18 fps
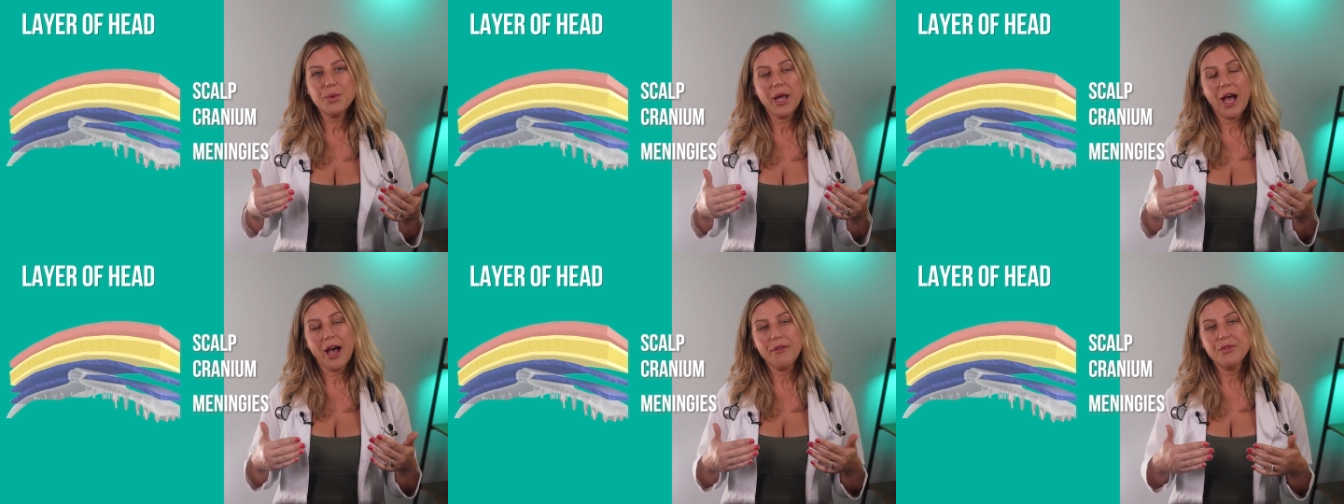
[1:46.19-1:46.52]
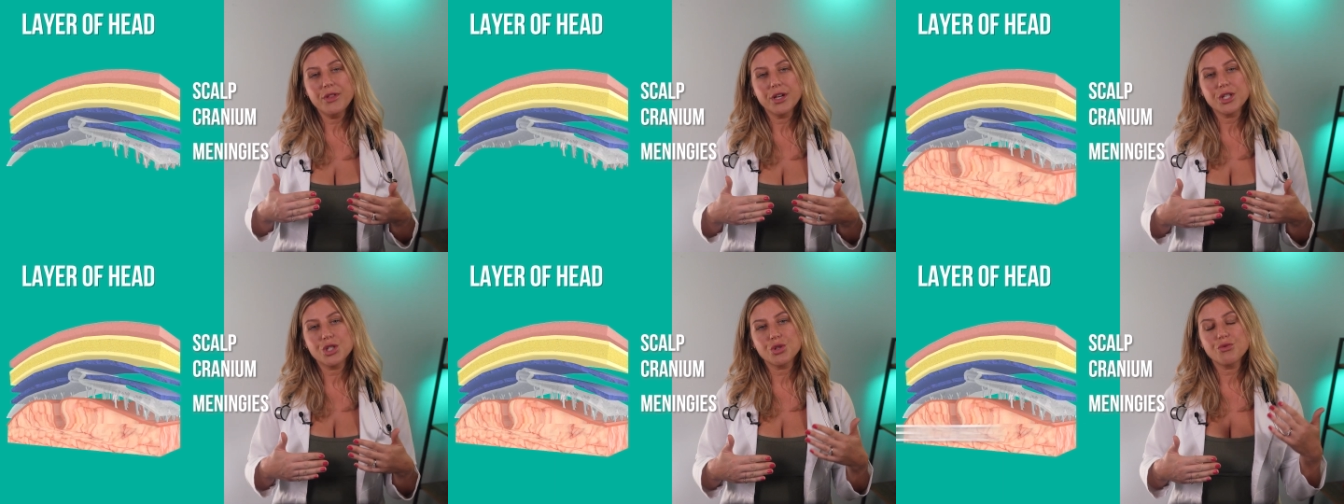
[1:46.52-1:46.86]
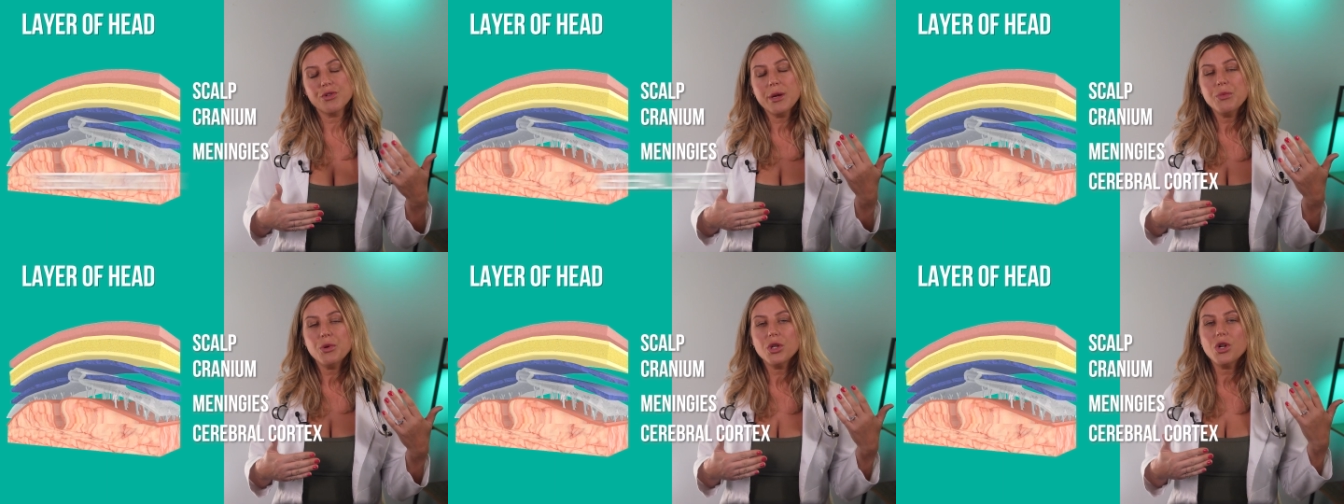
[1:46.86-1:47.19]
we have the
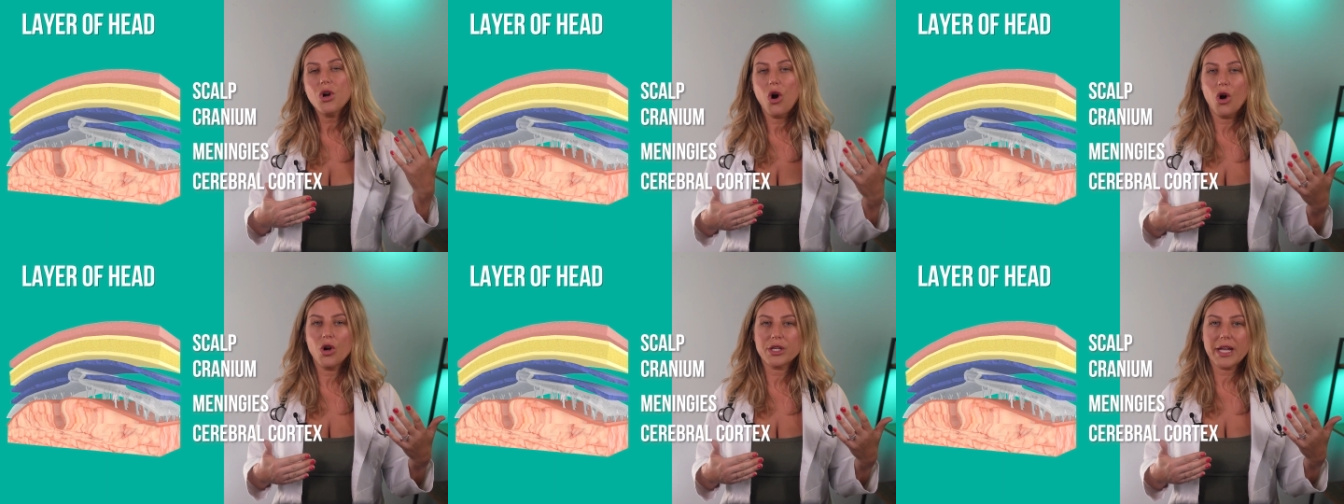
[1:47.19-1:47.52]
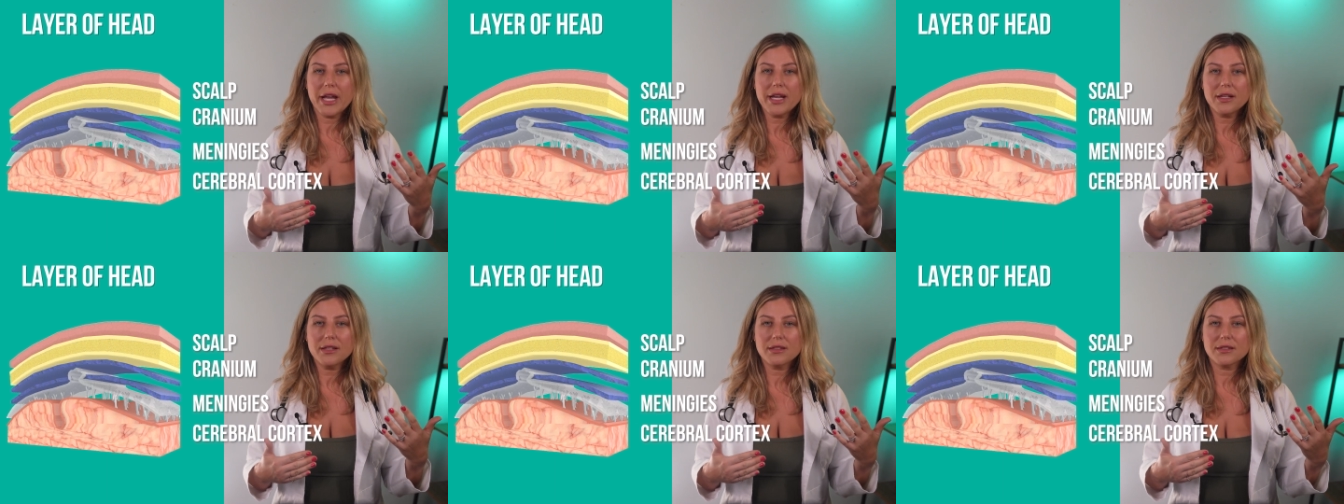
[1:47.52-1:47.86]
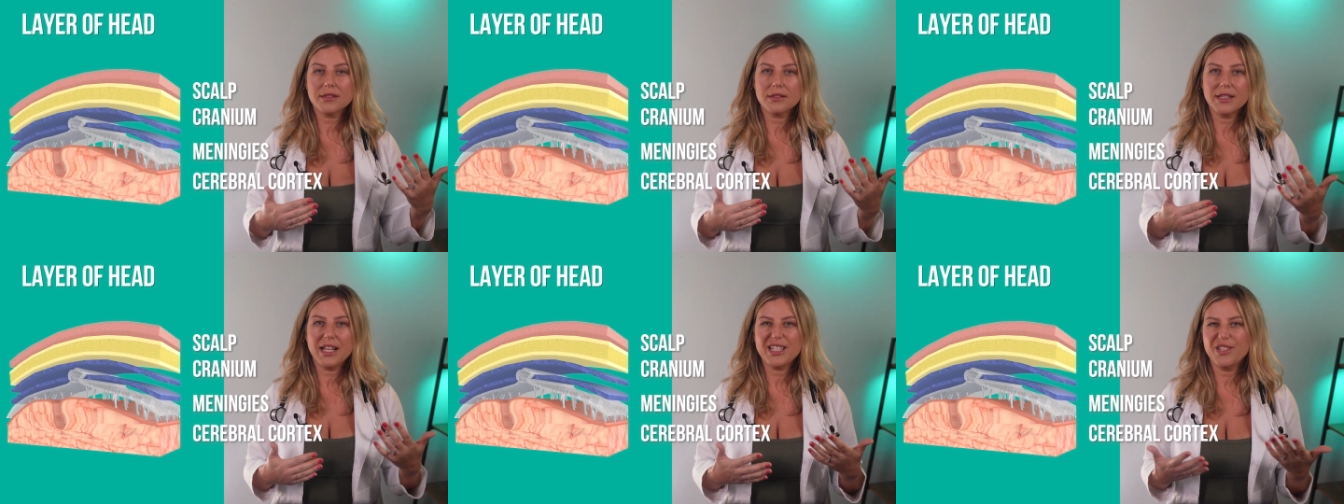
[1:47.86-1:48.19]
cerebral
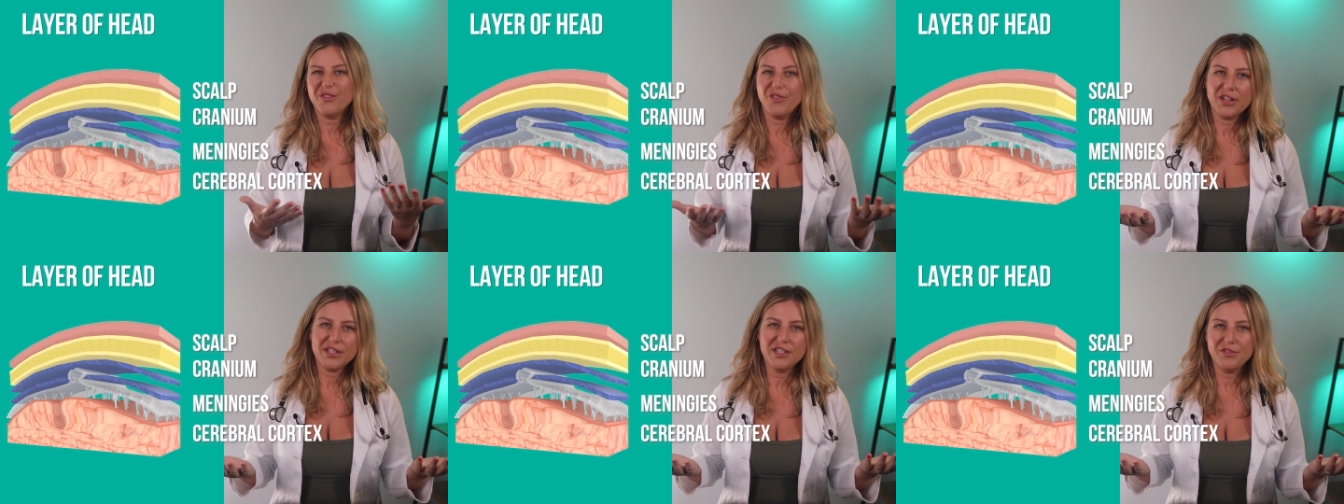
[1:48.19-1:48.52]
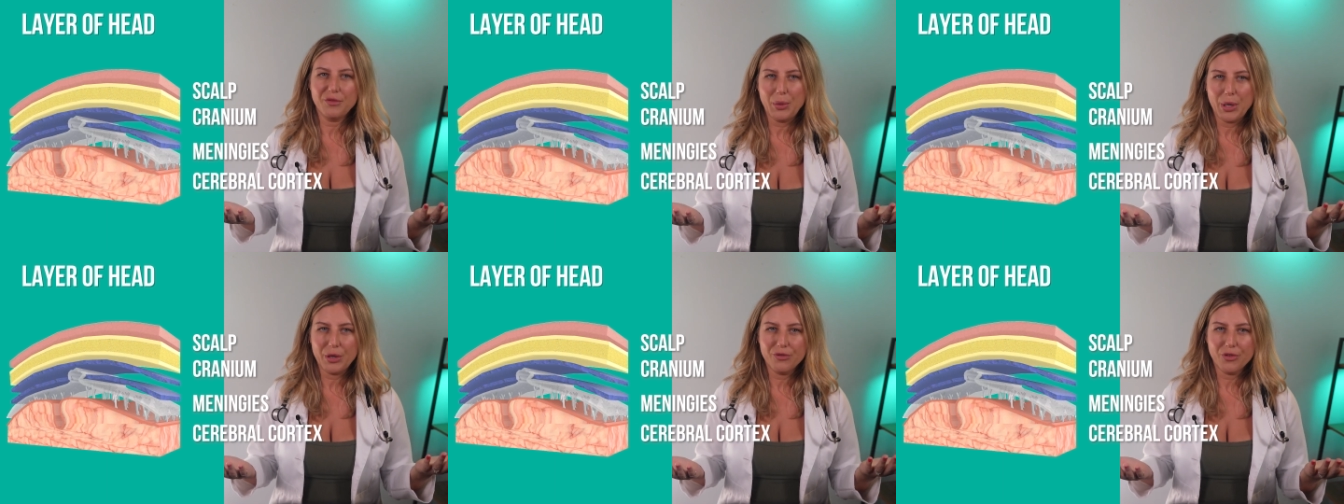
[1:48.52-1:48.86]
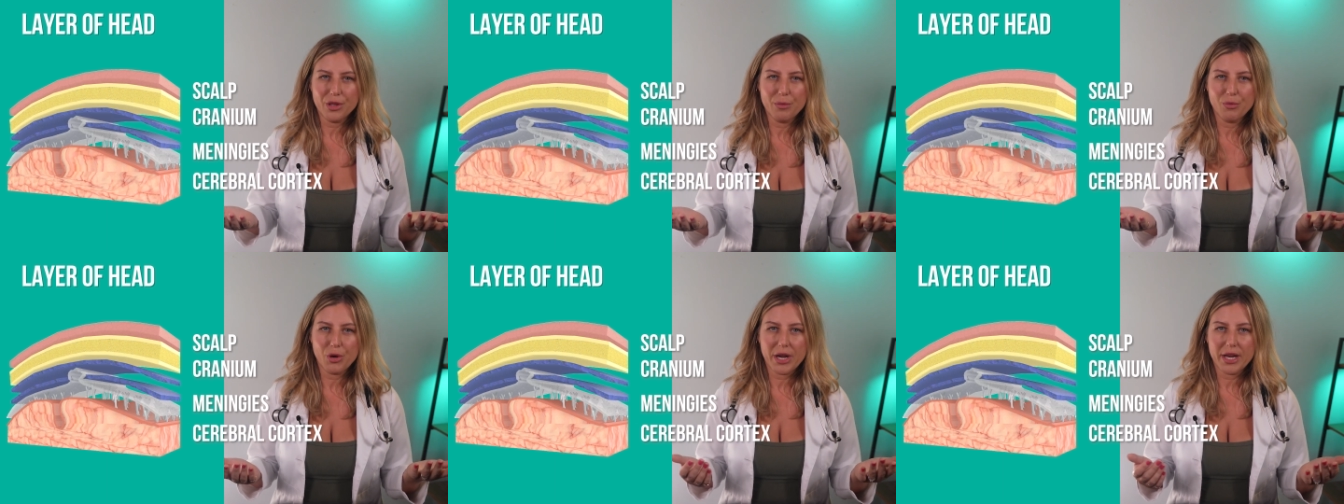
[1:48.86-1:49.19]
cortex, that's a fancy word
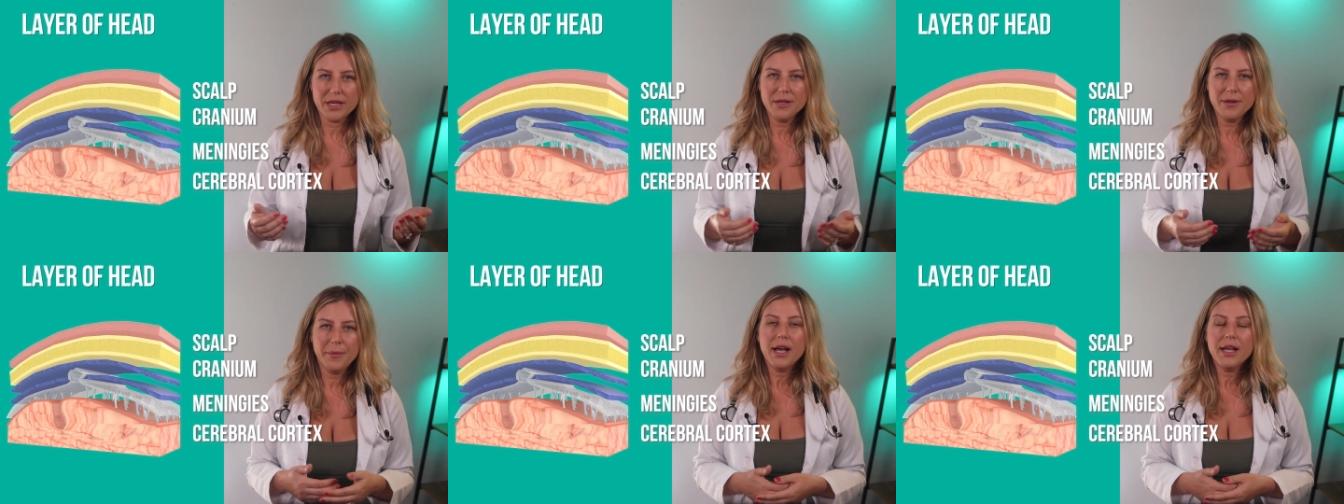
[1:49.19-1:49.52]
for the brain,